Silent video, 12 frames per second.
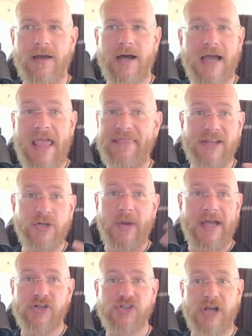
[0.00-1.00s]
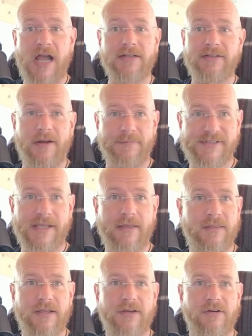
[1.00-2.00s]
uh, and then you act shocked and
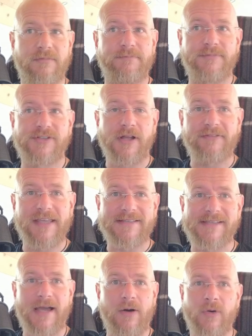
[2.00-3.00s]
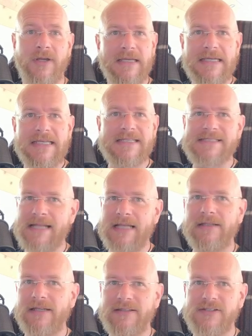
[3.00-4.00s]
upset that your stuff gets out, it's not
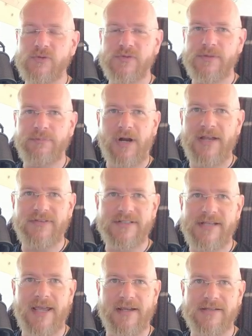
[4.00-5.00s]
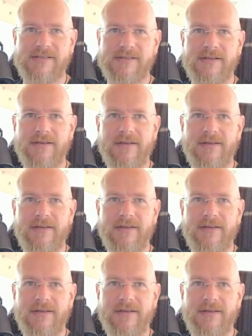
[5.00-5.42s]
like this was a private text.